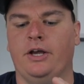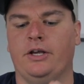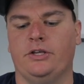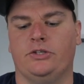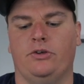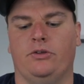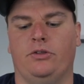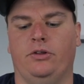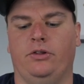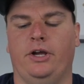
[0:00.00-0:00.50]

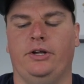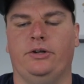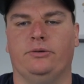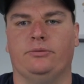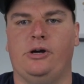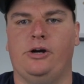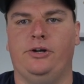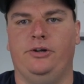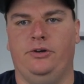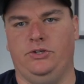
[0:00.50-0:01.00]
So the lighter
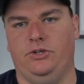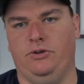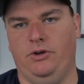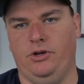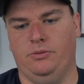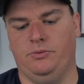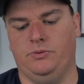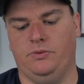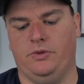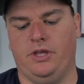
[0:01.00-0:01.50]
rod also
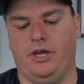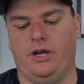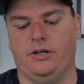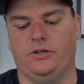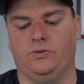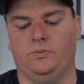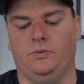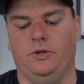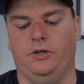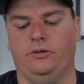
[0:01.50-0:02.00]
helps with that
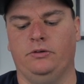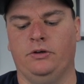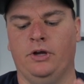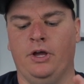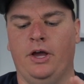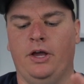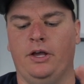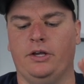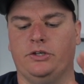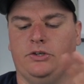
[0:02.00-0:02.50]
as well.
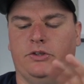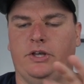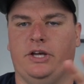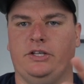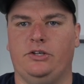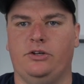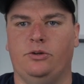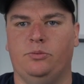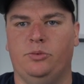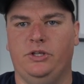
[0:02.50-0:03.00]
So
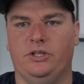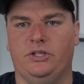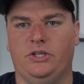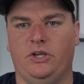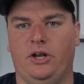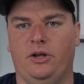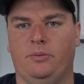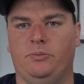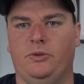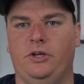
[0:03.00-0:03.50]
that's going to be the
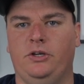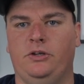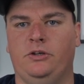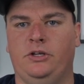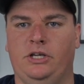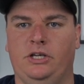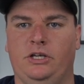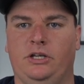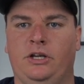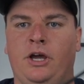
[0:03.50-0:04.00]
setup that you
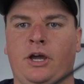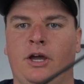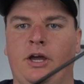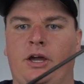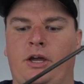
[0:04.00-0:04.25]
need.